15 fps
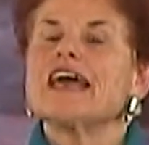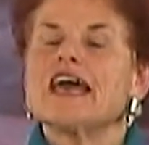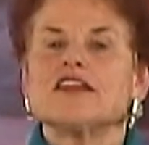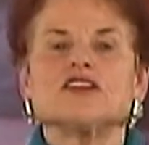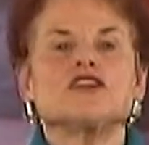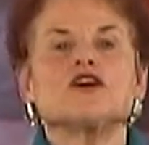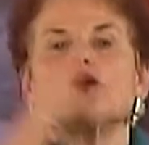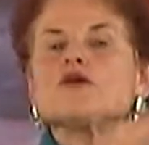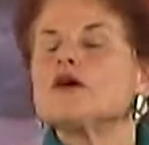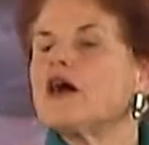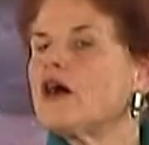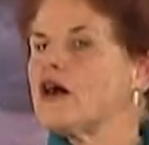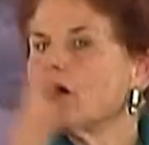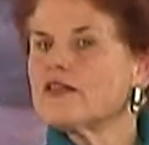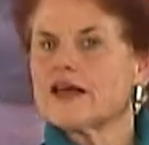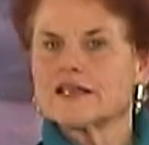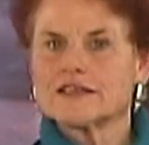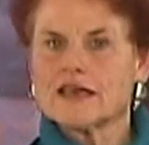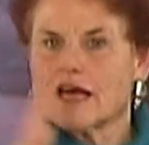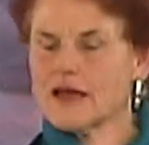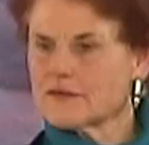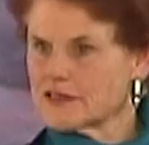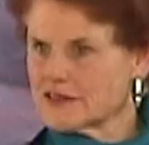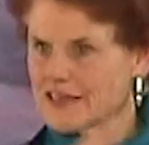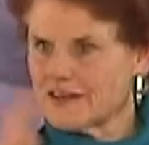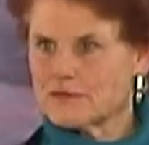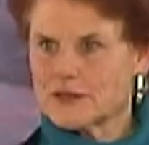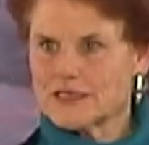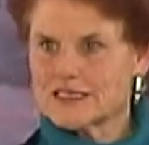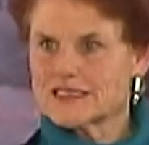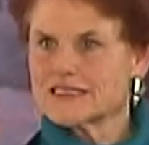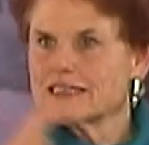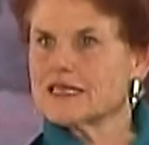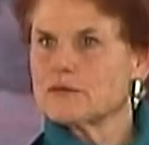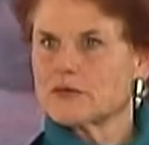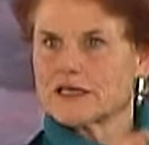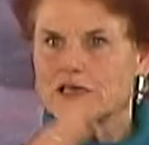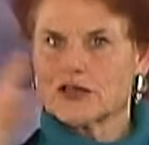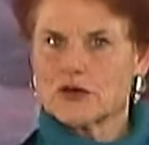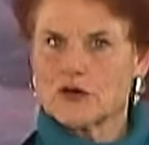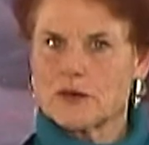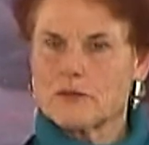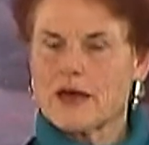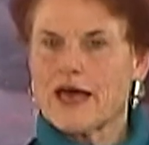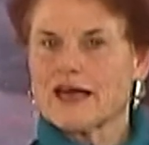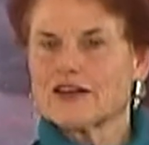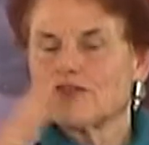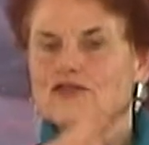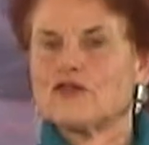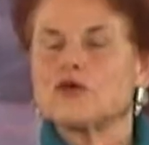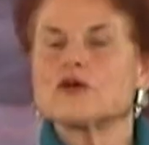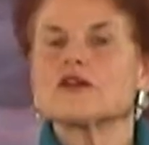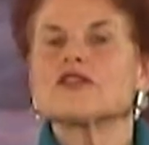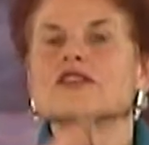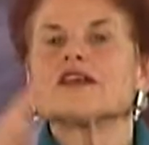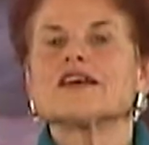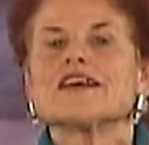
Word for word: And you know, all that time that they've been sleeping and going back and forth,